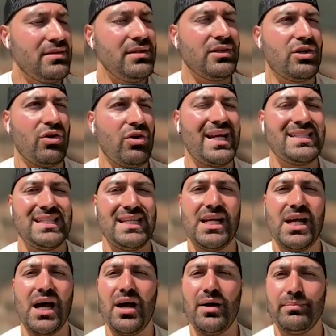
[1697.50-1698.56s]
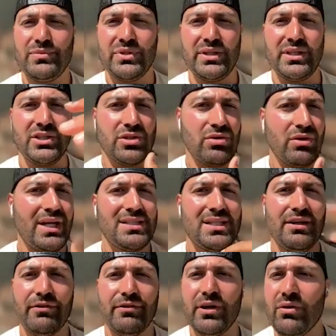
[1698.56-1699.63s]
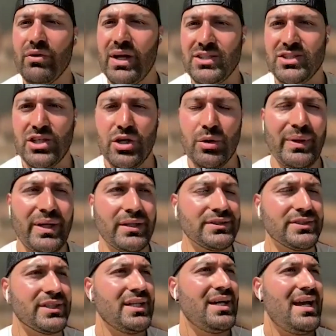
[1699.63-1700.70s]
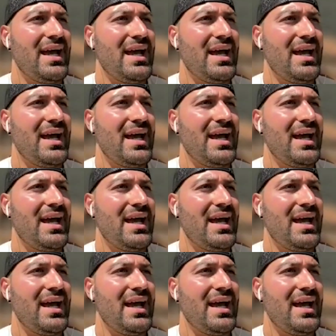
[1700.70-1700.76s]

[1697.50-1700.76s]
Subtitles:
crazy gums and these crazy different ingredients in your meals.